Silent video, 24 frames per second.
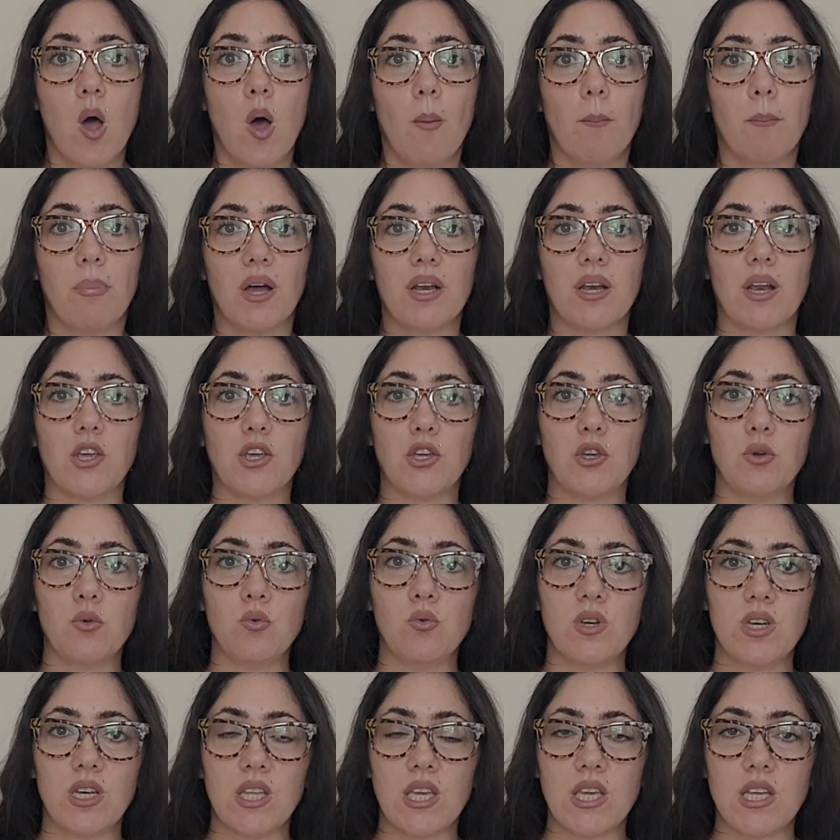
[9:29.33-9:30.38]
But you
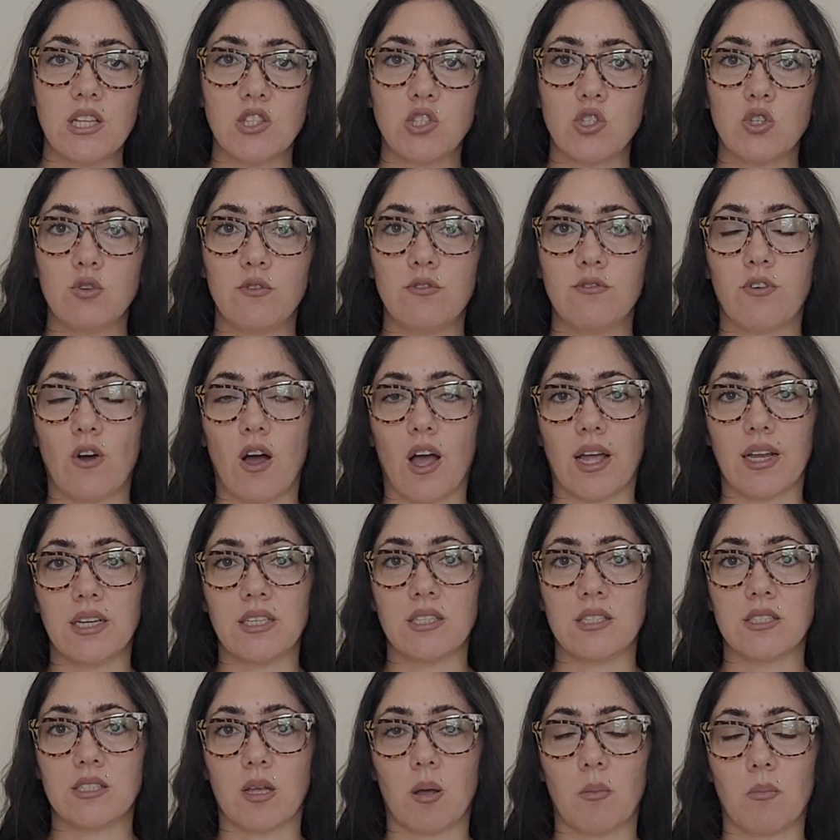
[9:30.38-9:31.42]
need to find
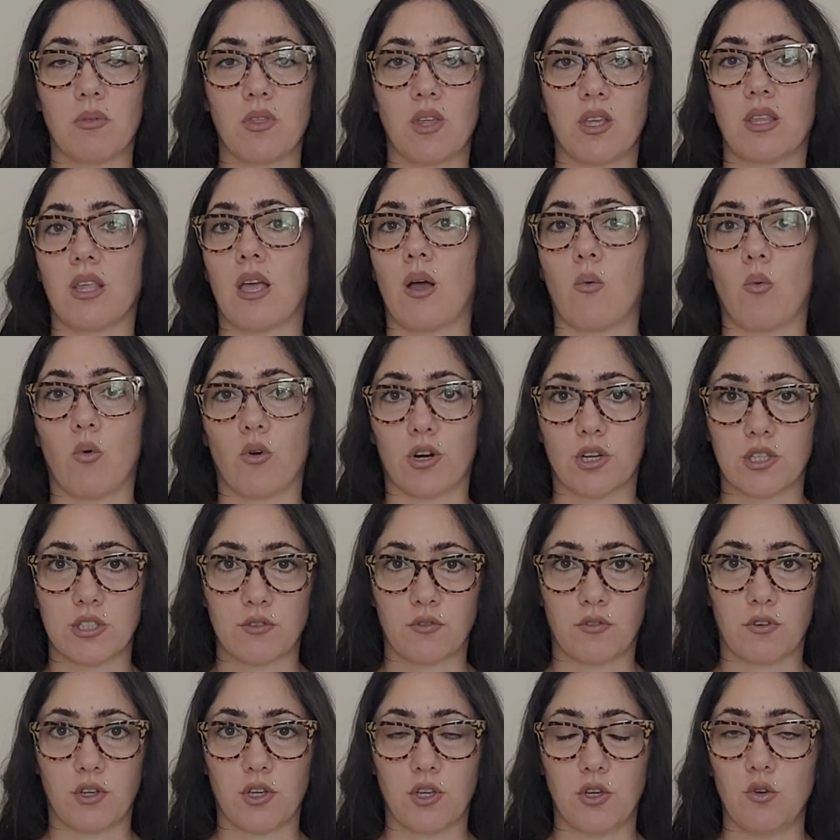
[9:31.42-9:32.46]
something that works
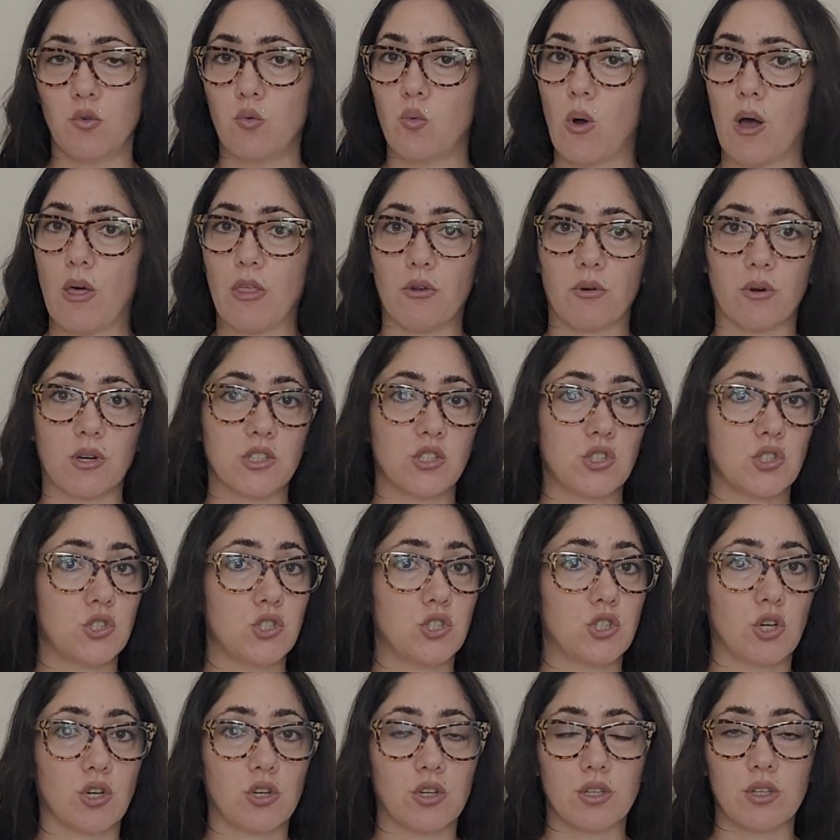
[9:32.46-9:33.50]
for you, whether it's
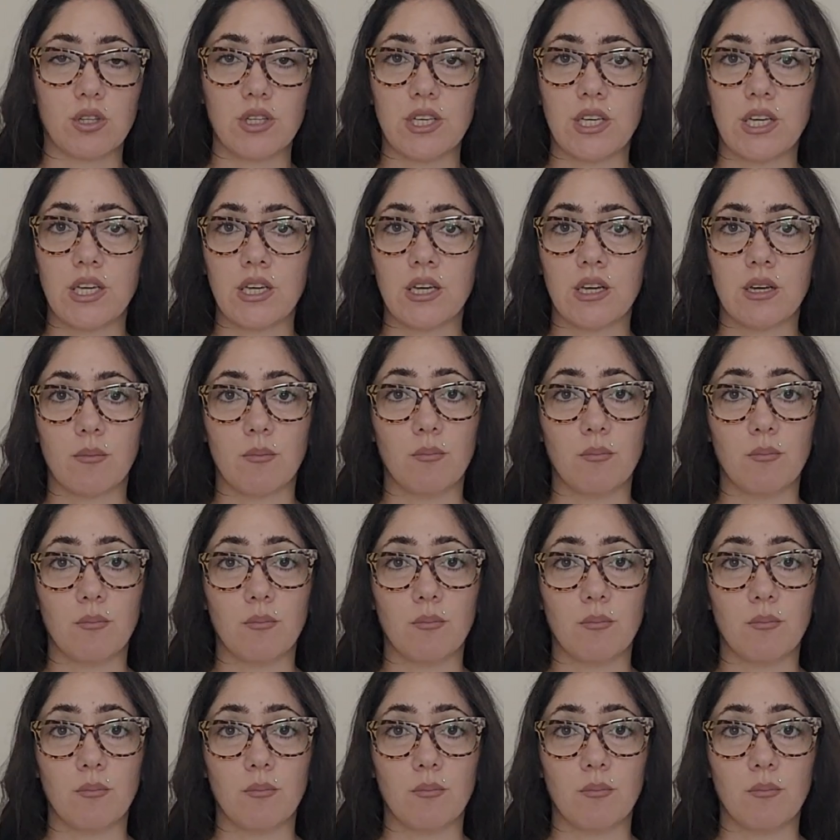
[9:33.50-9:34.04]
journaling